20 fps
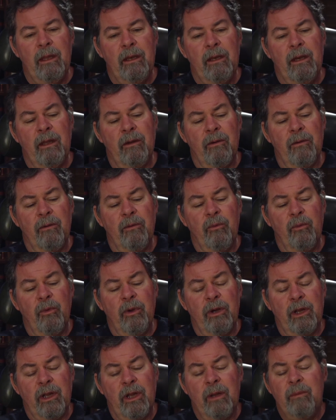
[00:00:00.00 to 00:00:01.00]
Now,
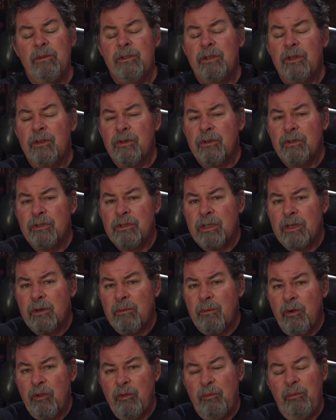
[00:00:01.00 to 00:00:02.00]
when it comes to those that are
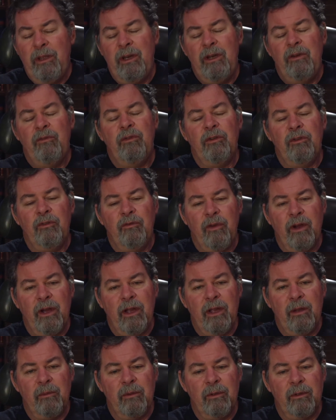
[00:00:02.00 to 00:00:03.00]
both meaningful and
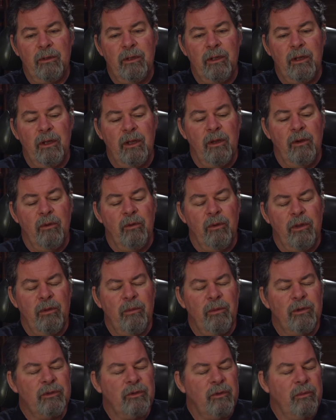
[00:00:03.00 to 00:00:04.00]
viable, one of the
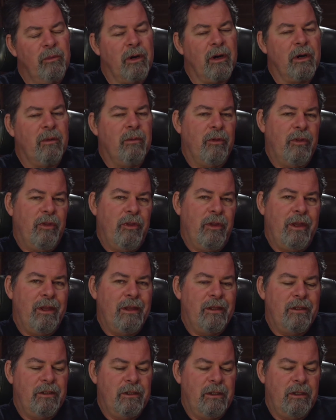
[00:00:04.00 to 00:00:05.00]
most remarkable
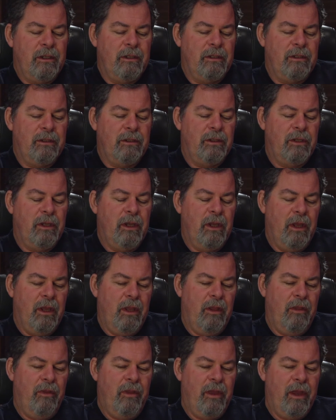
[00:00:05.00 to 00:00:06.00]
things is
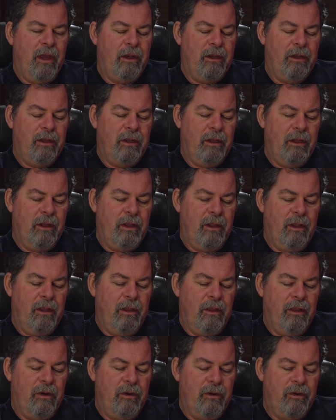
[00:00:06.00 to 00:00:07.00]
that
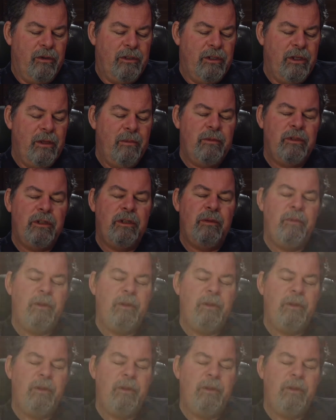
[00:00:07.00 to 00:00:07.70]
there seems to